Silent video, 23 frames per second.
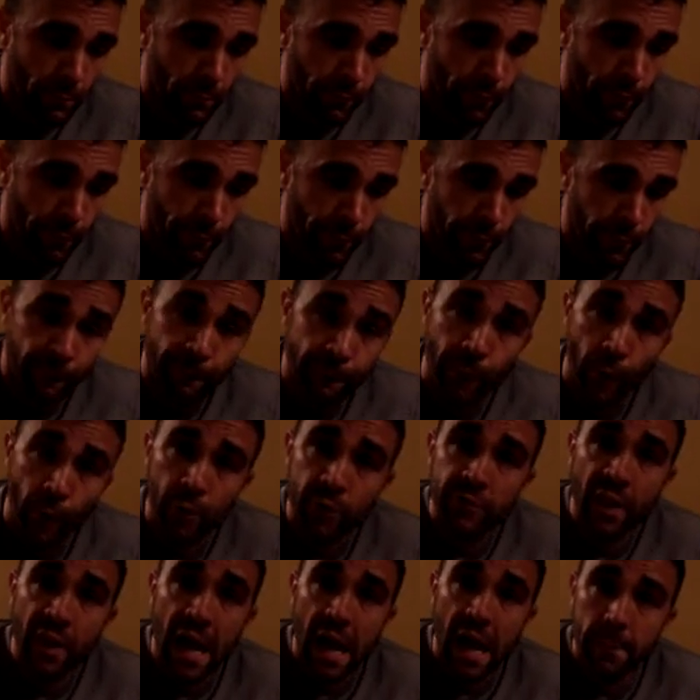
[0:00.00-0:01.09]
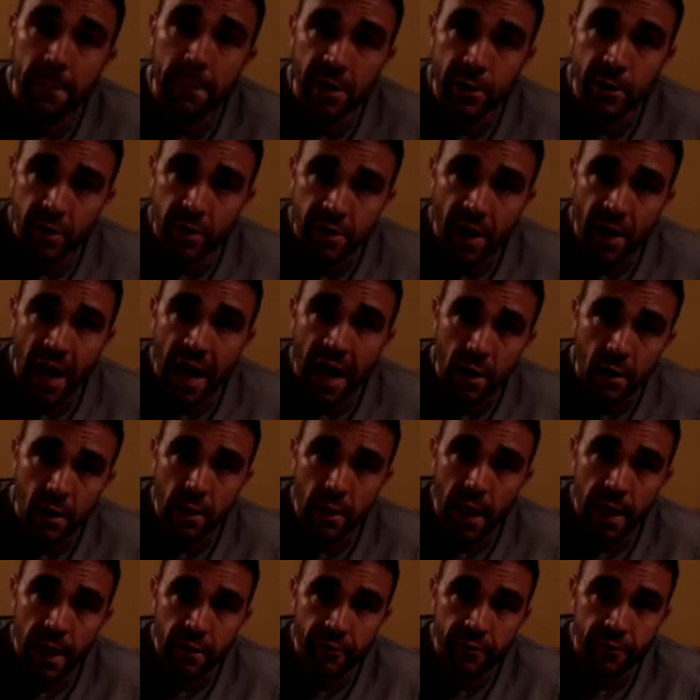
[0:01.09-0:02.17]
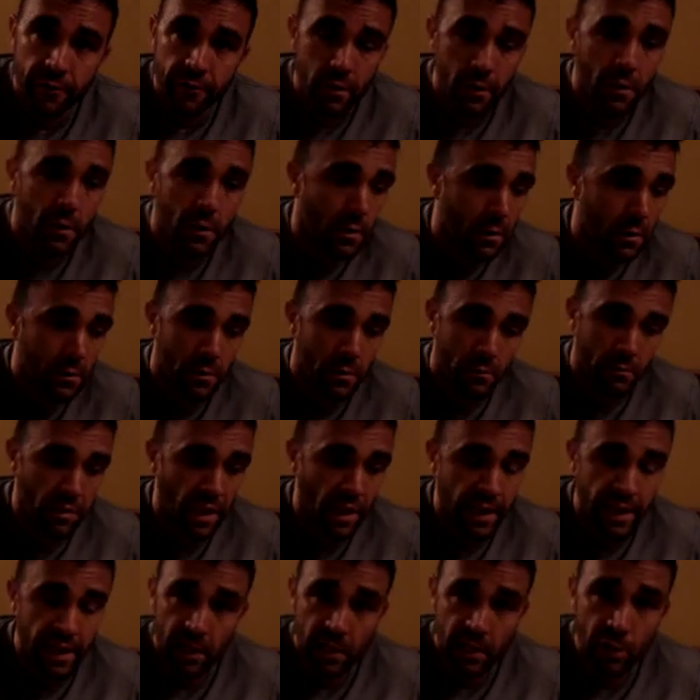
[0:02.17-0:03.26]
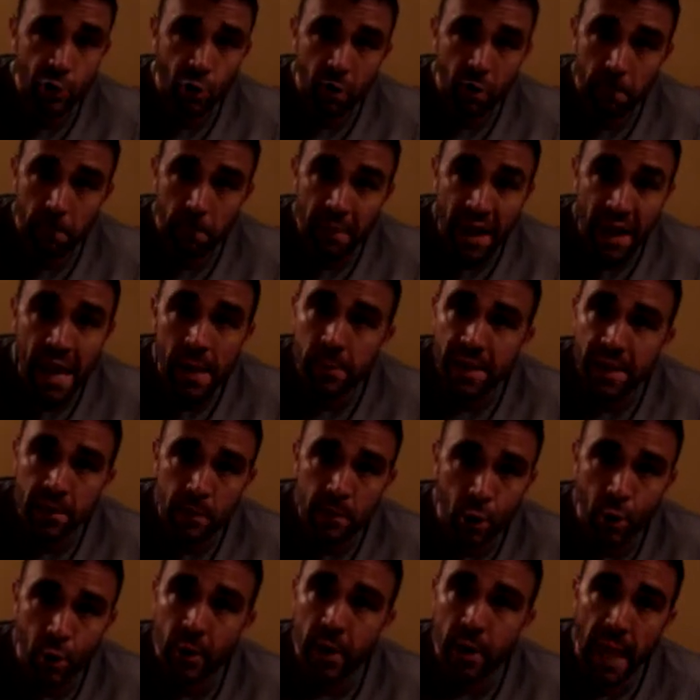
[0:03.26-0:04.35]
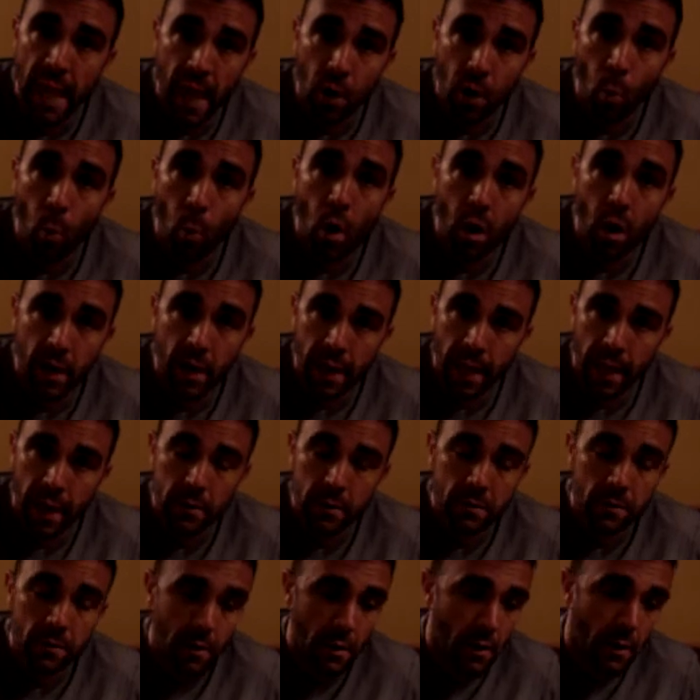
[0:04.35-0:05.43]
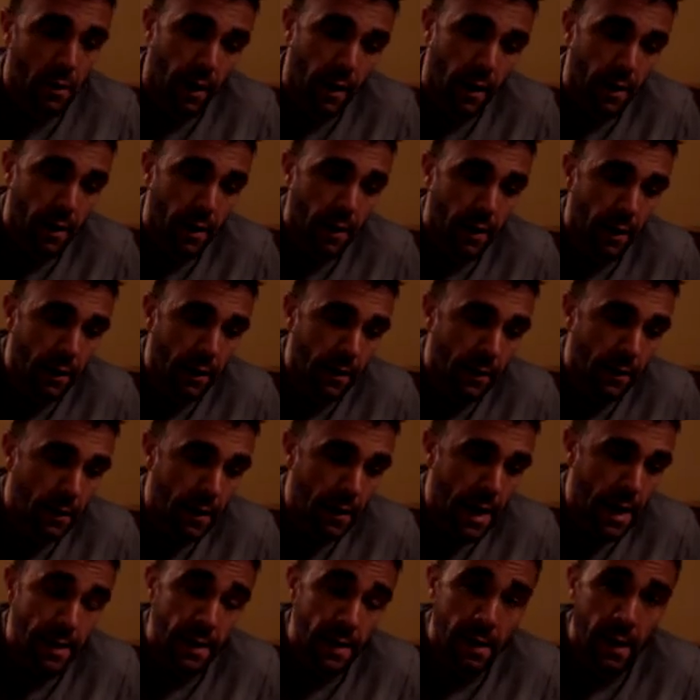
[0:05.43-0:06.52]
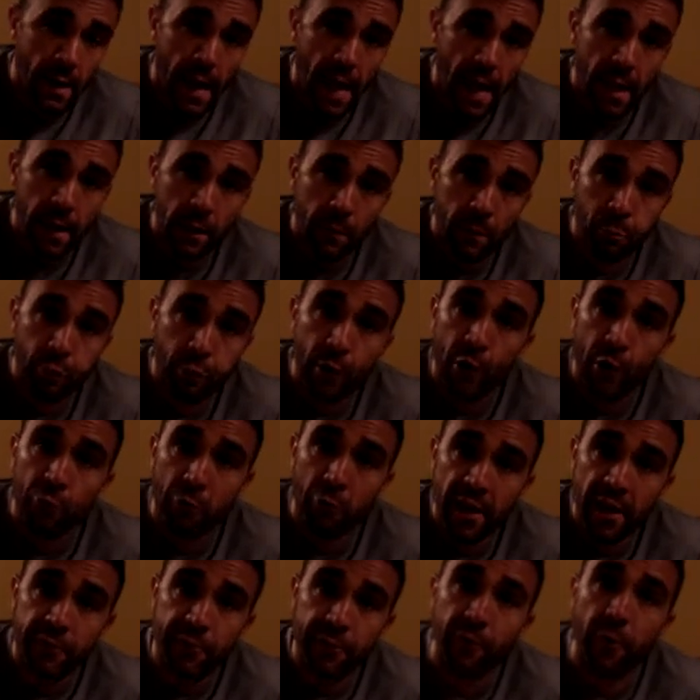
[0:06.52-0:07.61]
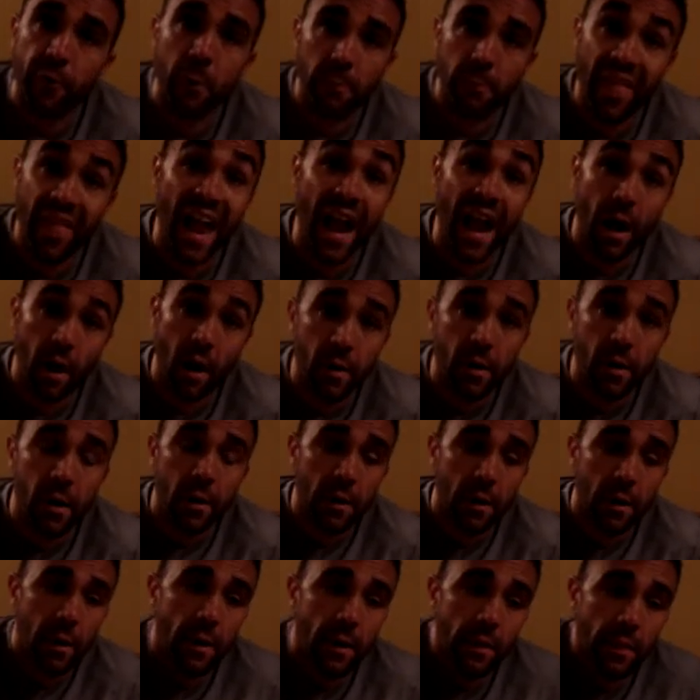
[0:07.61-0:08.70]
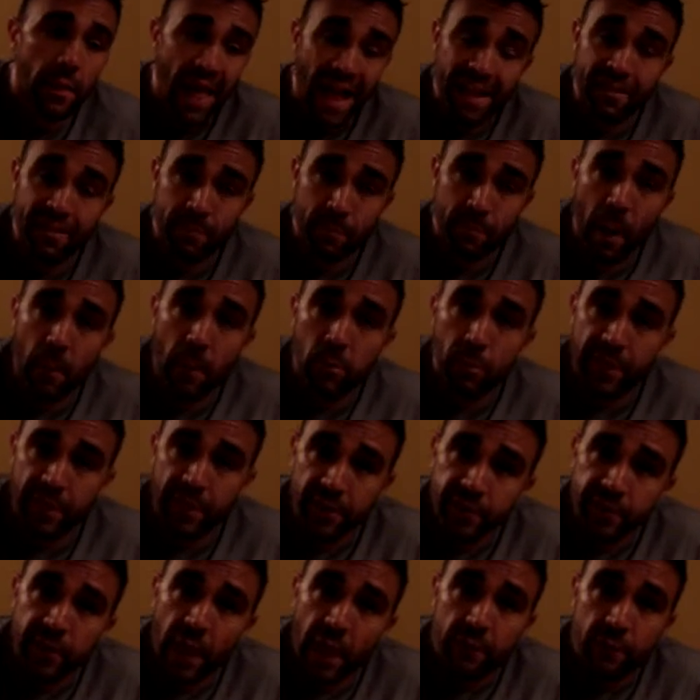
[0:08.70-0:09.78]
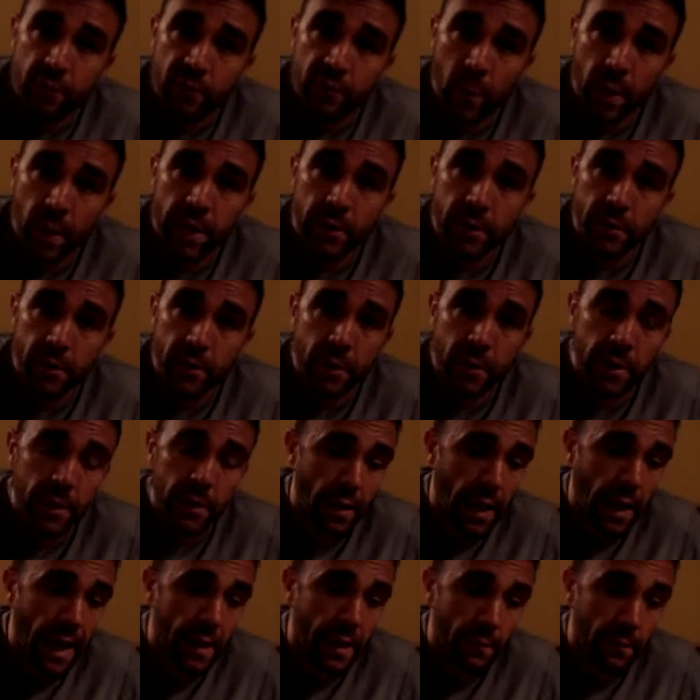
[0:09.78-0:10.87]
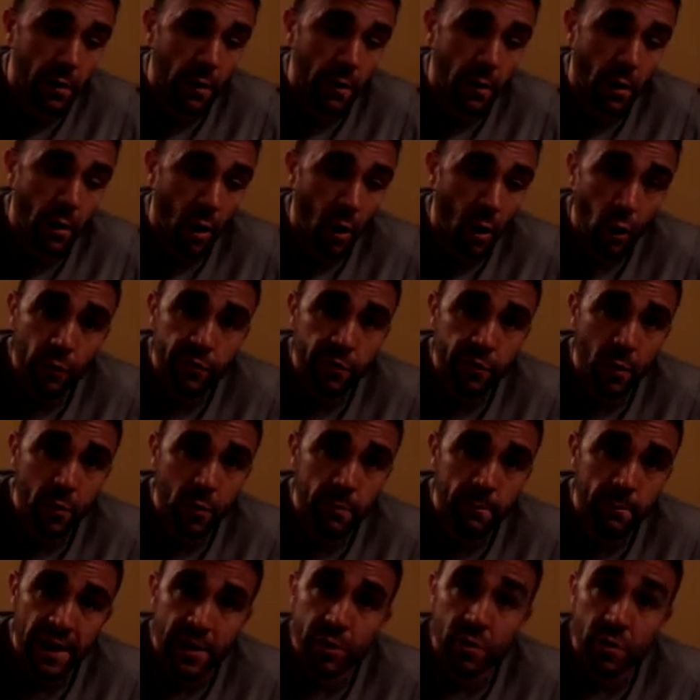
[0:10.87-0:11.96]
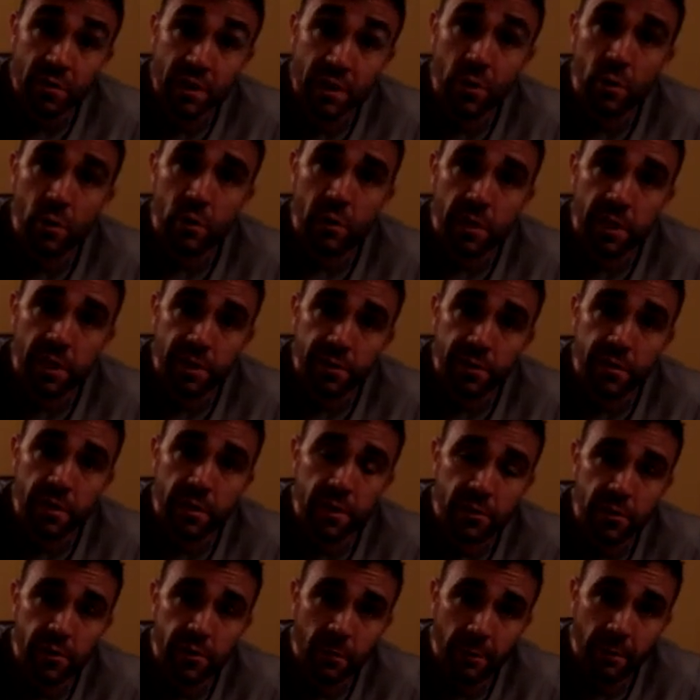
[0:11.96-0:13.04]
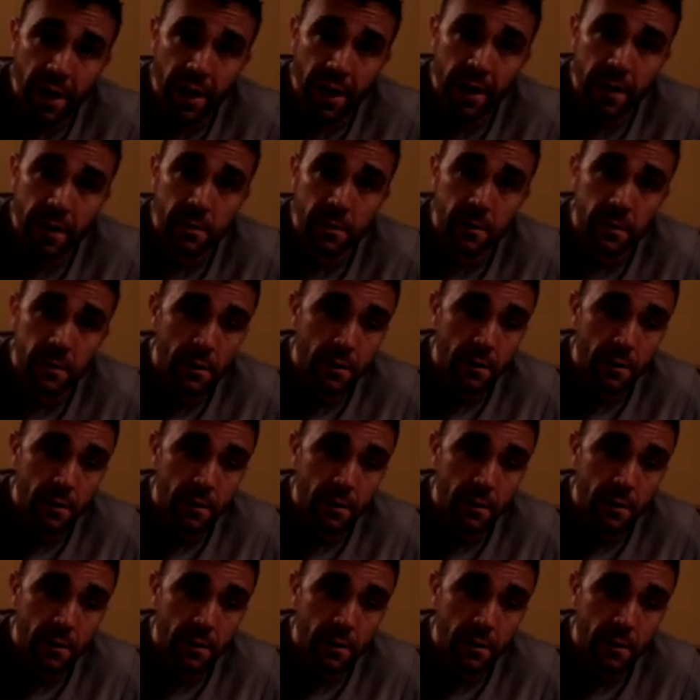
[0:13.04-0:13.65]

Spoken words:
for the first time in your entire life, like you're a baby learning how to walk again, and progress from there. That's probably the safest way to do it, and also make sure that you're listening to your body.